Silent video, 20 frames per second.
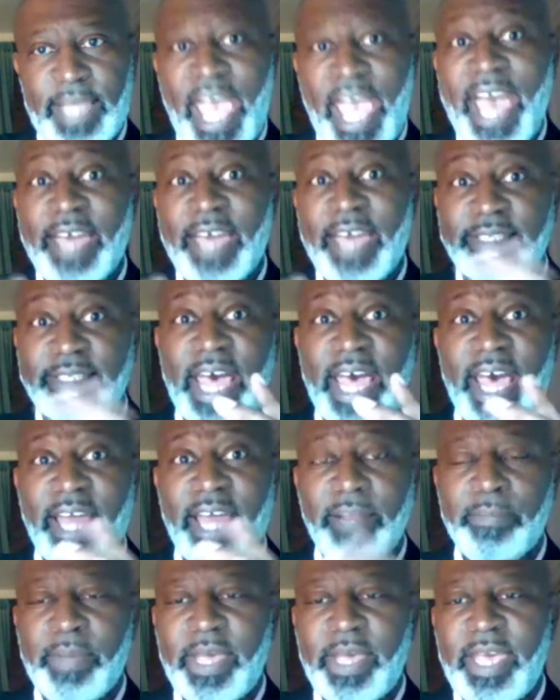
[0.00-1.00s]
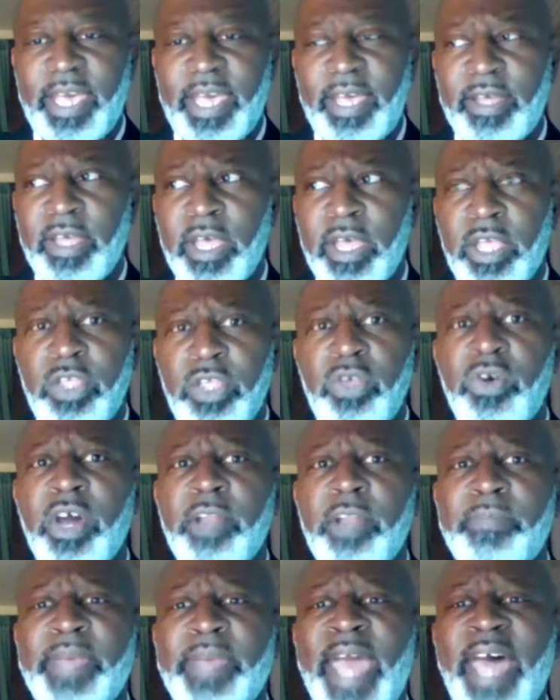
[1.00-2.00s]
Outside the bed, you're
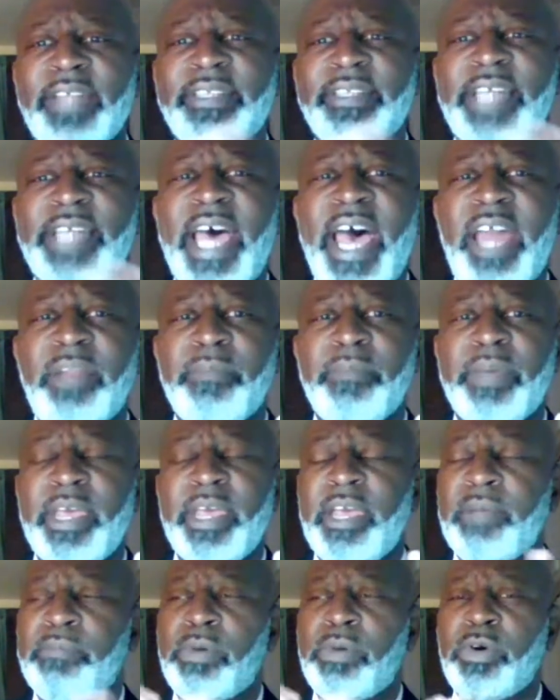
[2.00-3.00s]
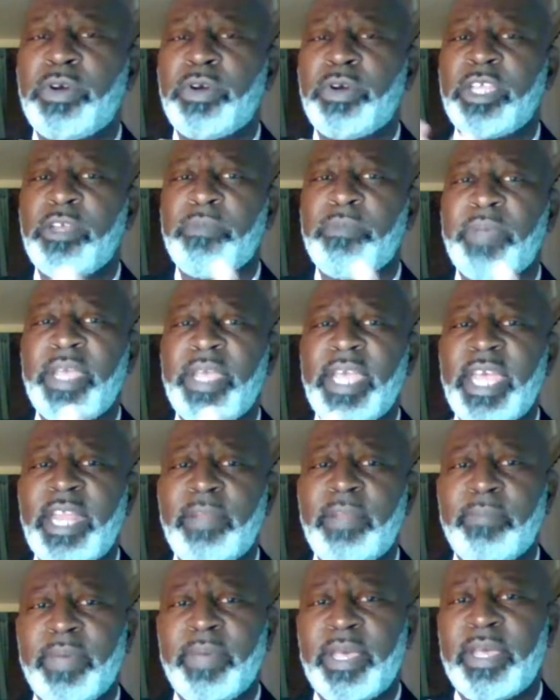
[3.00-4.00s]
gonna be outside the bed more than you be in
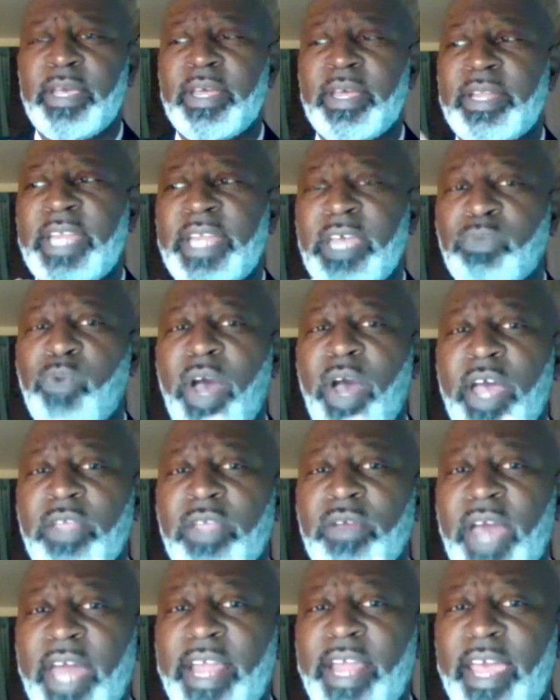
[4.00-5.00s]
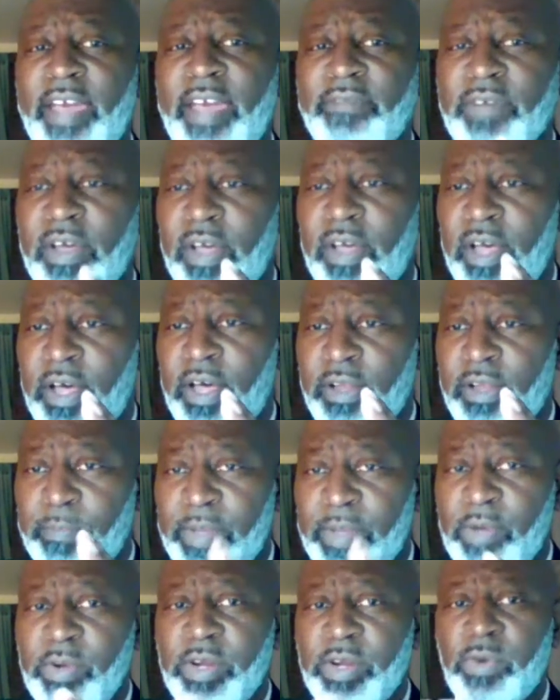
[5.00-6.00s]
the bed. That's why you got to have with
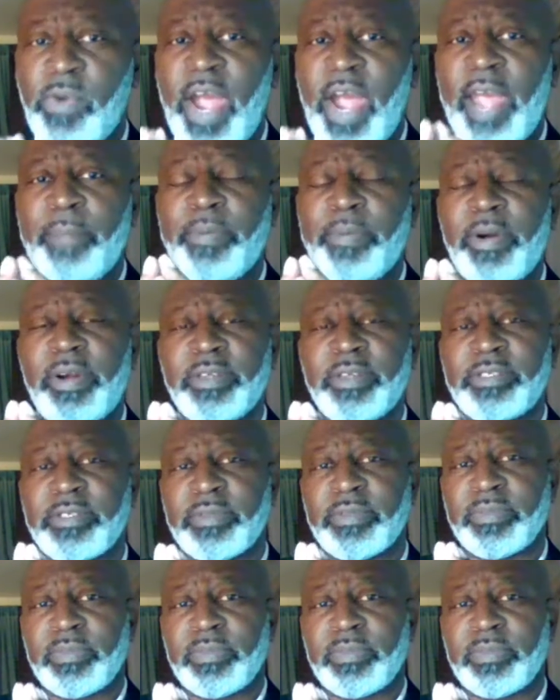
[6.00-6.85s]
be with the right person.